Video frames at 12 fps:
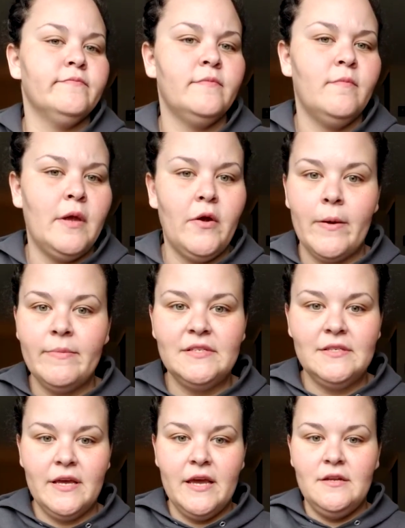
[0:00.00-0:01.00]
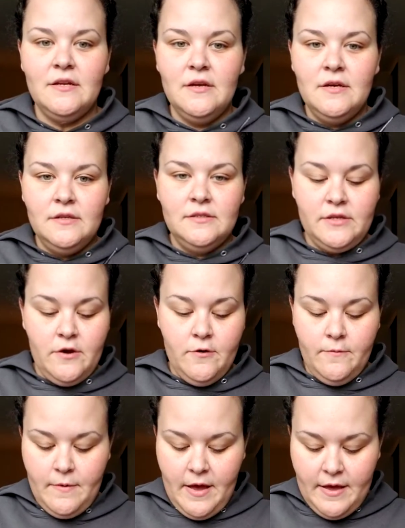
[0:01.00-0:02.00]
me grab this again.
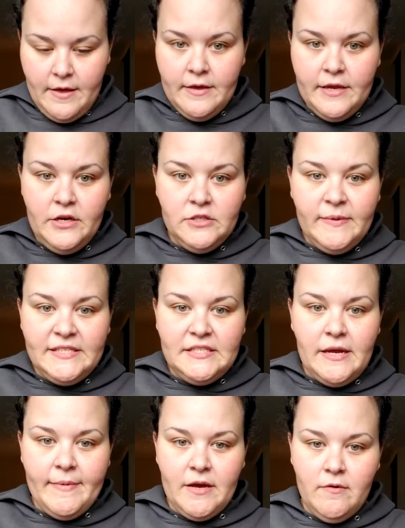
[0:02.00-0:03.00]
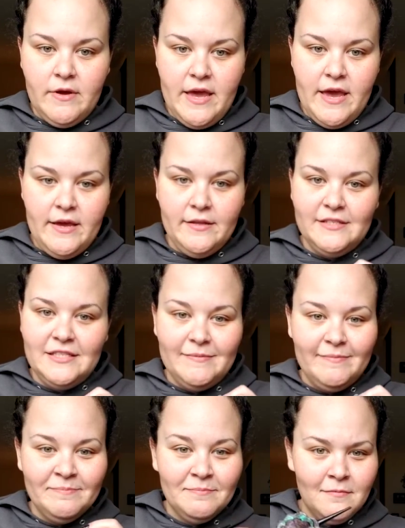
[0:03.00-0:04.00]
So here's my stomach, okay? This is,
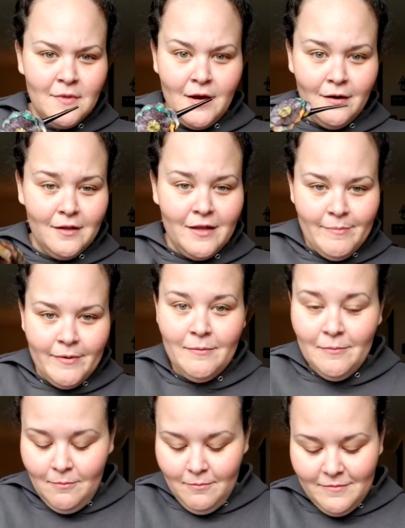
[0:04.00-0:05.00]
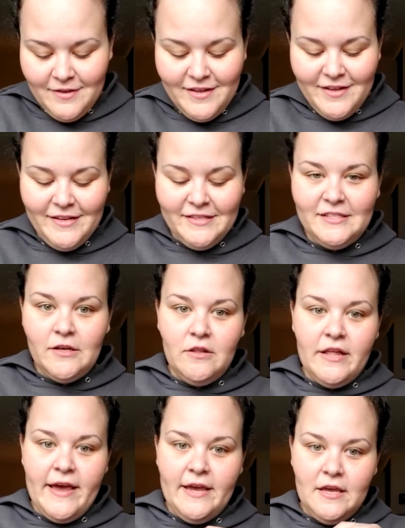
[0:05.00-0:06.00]
here, clip. So
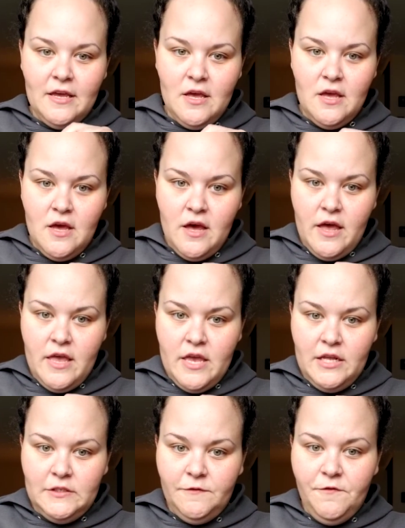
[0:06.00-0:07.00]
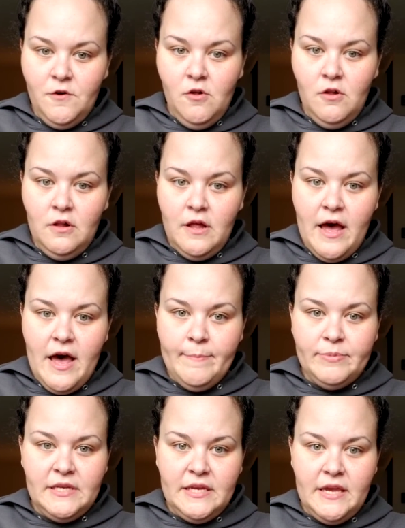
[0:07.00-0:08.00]
like, it's full up
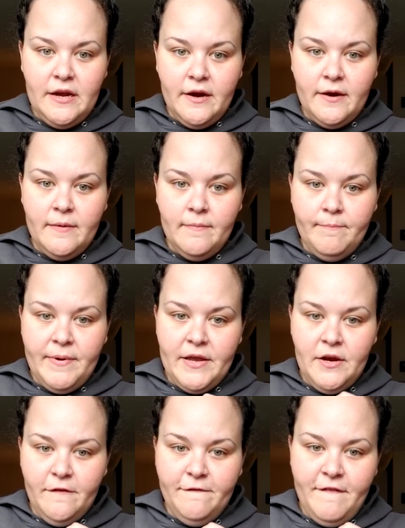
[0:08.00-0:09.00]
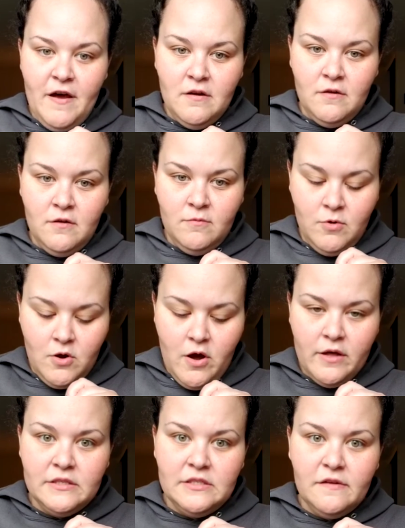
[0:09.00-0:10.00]
to here, but your funnel, we'll
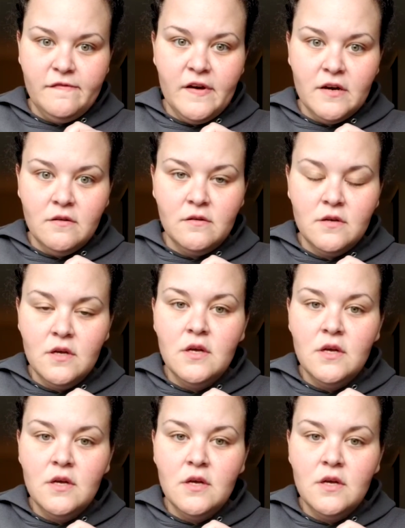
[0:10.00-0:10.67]
call this the funnel,